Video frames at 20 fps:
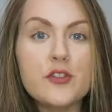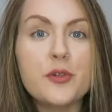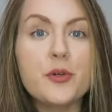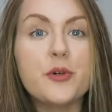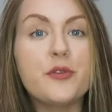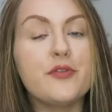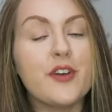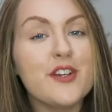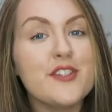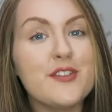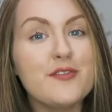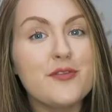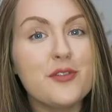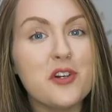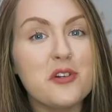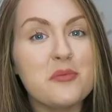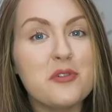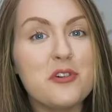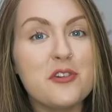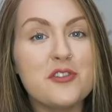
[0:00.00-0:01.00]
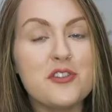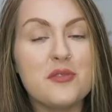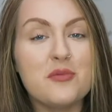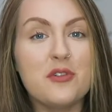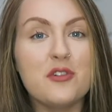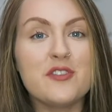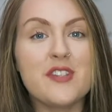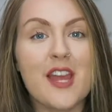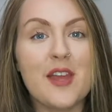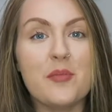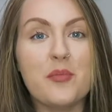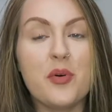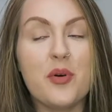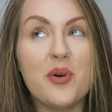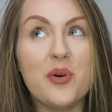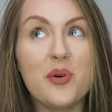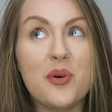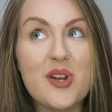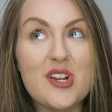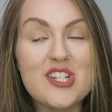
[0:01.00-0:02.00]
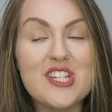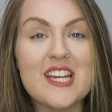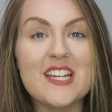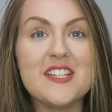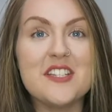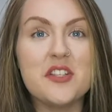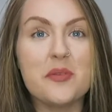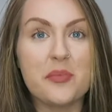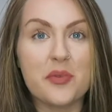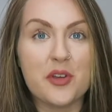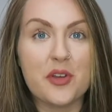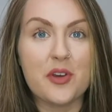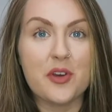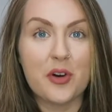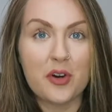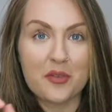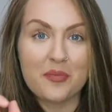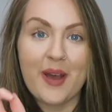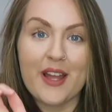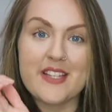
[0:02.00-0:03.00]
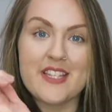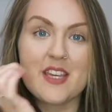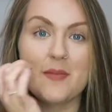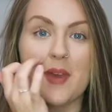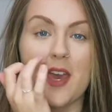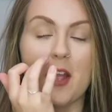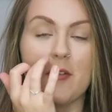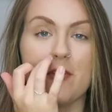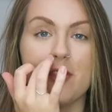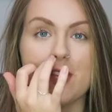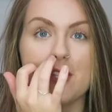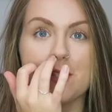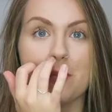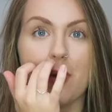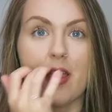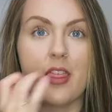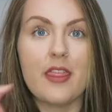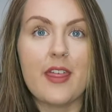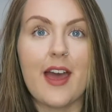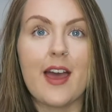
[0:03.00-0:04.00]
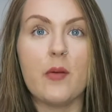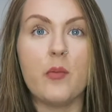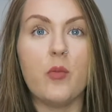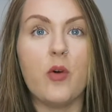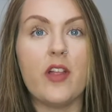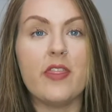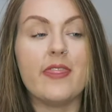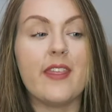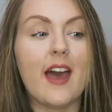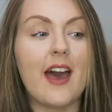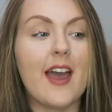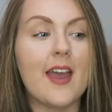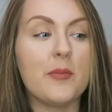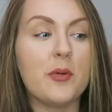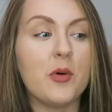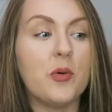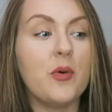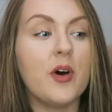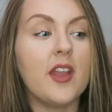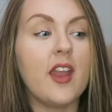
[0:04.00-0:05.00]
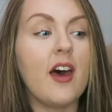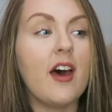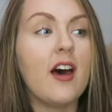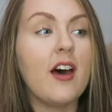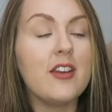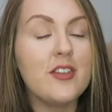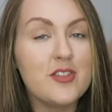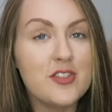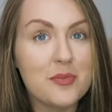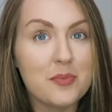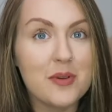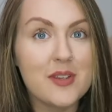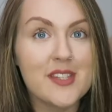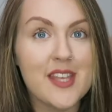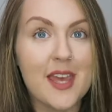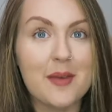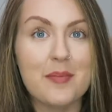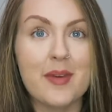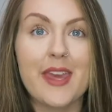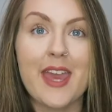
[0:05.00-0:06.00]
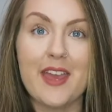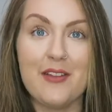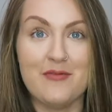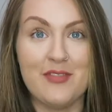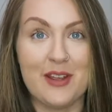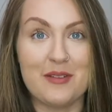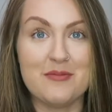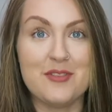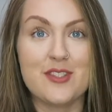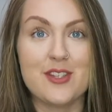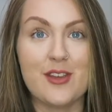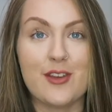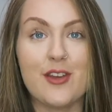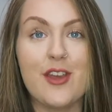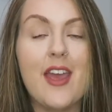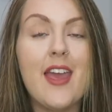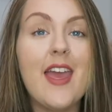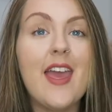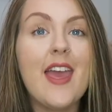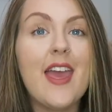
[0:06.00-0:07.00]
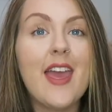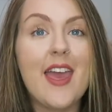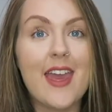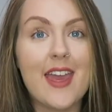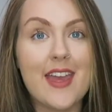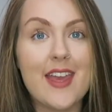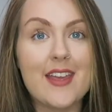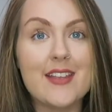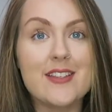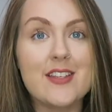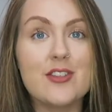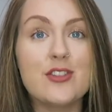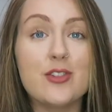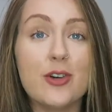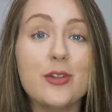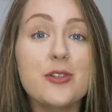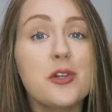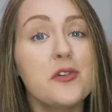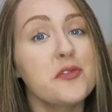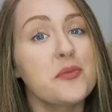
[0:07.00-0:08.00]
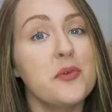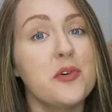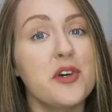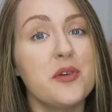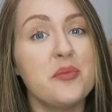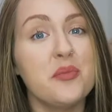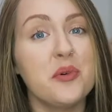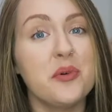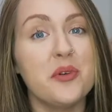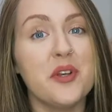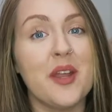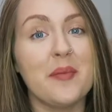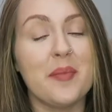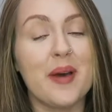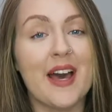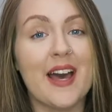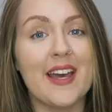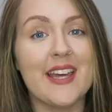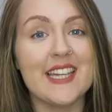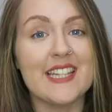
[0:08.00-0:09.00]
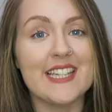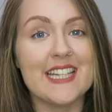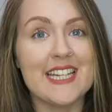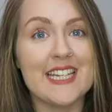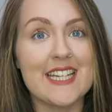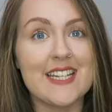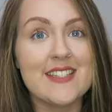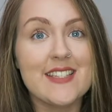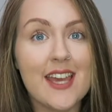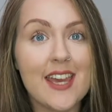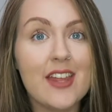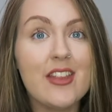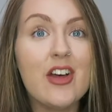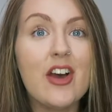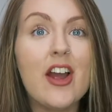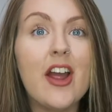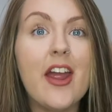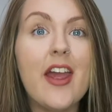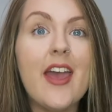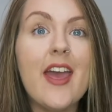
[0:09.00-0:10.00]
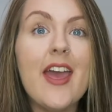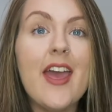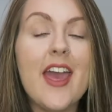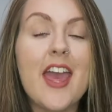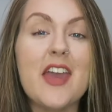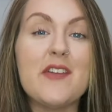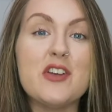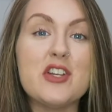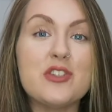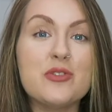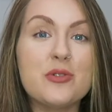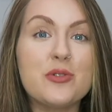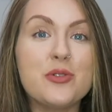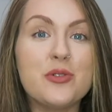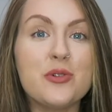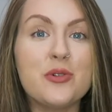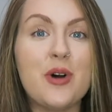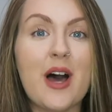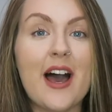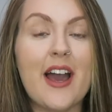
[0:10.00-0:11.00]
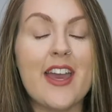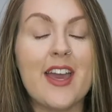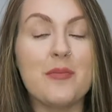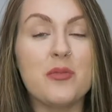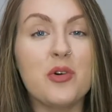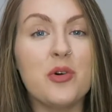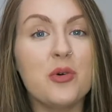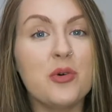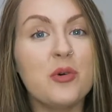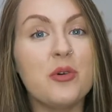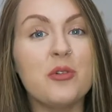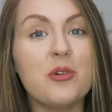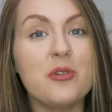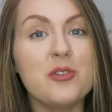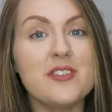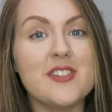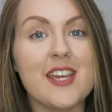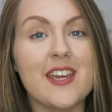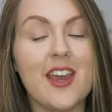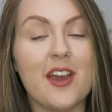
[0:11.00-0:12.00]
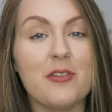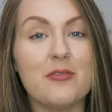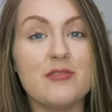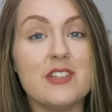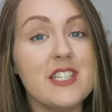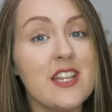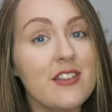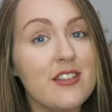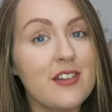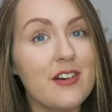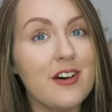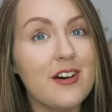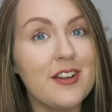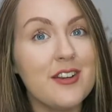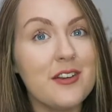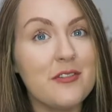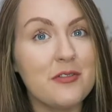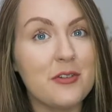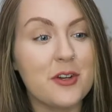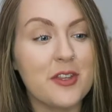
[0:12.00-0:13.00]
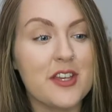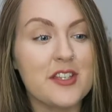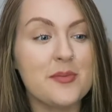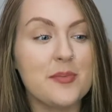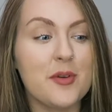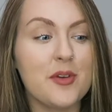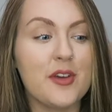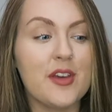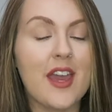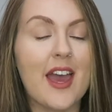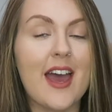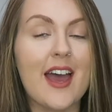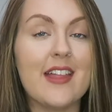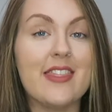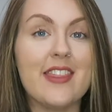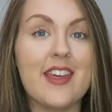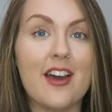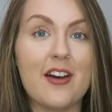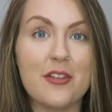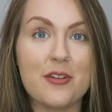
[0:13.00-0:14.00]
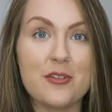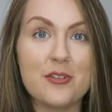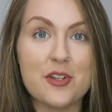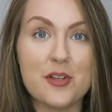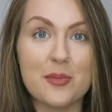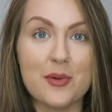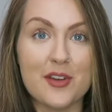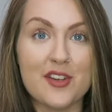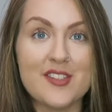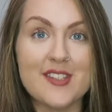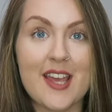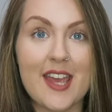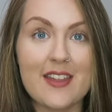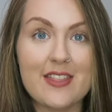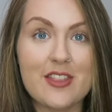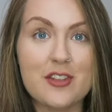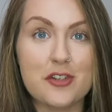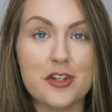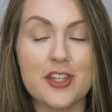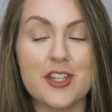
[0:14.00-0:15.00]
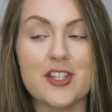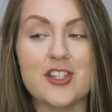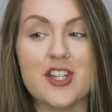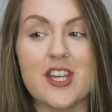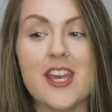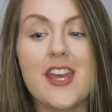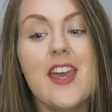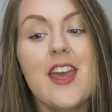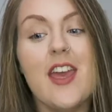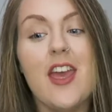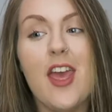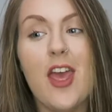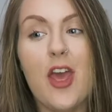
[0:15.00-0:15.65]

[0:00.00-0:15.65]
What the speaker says: So first and foremost, the most important book on my TBR for this month, and one that I will 100% be getting round to, is Daughter of Smoke and Bone by Lainey Taylor. If you don't know, I am co-hosting a readathon for this book and the other two books in the trilogy